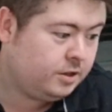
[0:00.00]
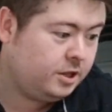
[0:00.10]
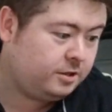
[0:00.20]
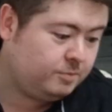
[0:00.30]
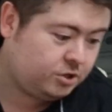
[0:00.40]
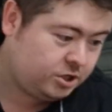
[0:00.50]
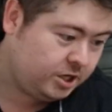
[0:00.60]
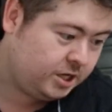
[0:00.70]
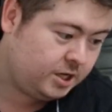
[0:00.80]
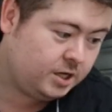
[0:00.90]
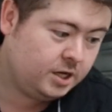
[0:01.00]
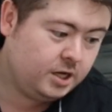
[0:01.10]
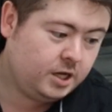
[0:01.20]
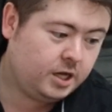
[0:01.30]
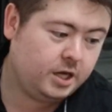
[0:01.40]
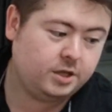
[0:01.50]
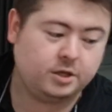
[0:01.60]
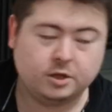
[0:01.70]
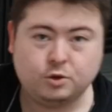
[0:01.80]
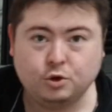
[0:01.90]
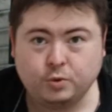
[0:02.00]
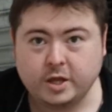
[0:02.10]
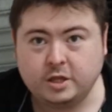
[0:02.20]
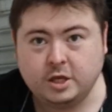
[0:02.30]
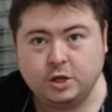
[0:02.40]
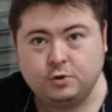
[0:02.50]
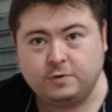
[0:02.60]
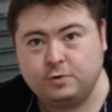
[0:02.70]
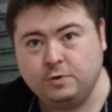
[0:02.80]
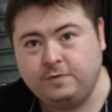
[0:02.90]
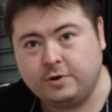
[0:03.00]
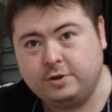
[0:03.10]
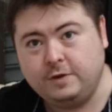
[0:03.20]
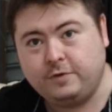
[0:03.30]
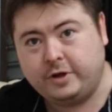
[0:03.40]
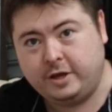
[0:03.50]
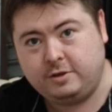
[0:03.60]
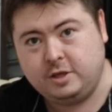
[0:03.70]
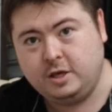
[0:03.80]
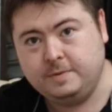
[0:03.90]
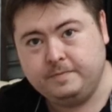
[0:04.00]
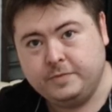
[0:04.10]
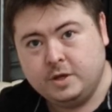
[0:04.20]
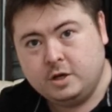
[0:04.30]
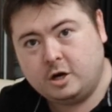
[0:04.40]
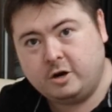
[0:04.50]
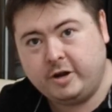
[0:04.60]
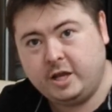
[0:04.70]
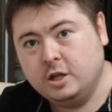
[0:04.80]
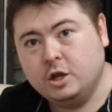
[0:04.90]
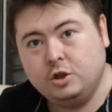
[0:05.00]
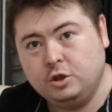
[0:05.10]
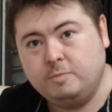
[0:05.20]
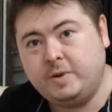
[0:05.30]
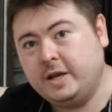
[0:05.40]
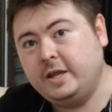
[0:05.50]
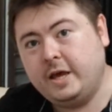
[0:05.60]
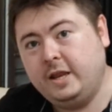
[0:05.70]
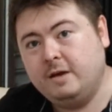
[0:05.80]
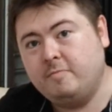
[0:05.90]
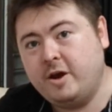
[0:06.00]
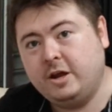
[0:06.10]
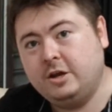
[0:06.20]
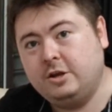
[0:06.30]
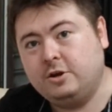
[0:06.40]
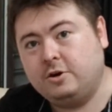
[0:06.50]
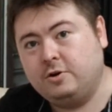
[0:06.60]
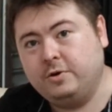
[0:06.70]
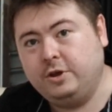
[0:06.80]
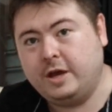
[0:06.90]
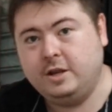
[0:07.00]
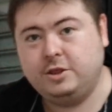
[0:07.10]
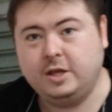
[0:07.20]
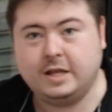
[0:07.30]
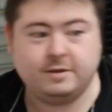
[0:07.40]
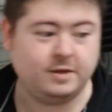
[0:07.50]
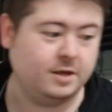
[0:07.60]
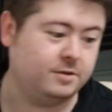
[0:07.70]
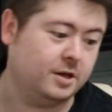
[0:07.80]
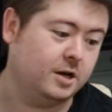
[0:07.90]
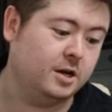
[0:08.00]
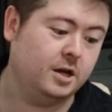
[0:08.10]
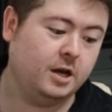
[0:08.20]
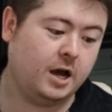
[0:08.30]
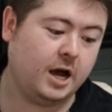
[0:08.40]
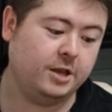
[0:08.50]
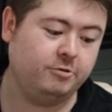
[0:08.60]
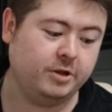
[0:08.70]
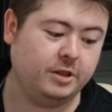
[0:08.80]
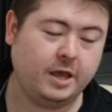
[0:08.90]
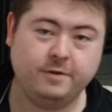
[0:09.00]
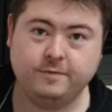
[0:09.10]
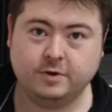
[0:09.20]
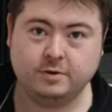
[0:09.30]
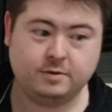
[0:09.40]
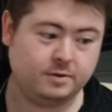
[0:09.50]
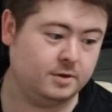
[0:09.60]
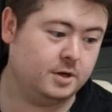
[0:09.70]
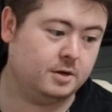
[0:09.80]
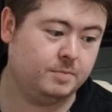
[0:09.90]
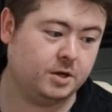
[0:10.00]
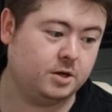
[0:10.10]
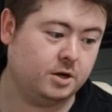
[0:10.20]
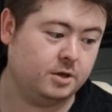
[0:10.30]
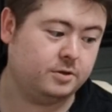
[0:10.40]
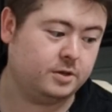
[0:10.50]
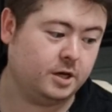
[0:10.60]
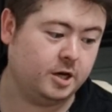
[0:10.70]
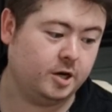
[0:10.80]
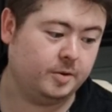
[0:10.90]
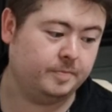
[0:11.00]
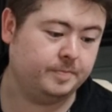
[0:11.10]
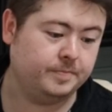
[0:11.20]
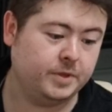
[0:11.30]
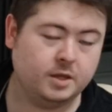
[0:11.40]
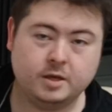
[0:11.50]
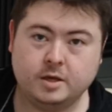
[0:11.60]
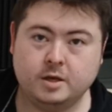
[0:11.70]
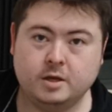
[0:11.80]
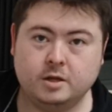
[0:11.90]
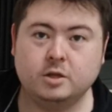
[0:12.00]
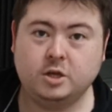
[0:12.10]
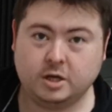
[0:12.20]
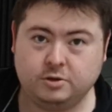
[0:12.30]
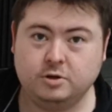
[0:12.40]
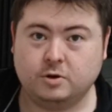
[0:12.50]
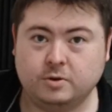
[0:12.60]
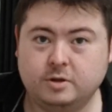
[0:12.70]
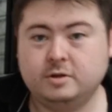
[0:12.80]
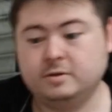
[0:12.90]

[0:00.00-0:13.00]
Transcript: this machine is 220 to 240 volt AC. All right, don't plug in any American or anything that says uh, 110 volts because um, just don't.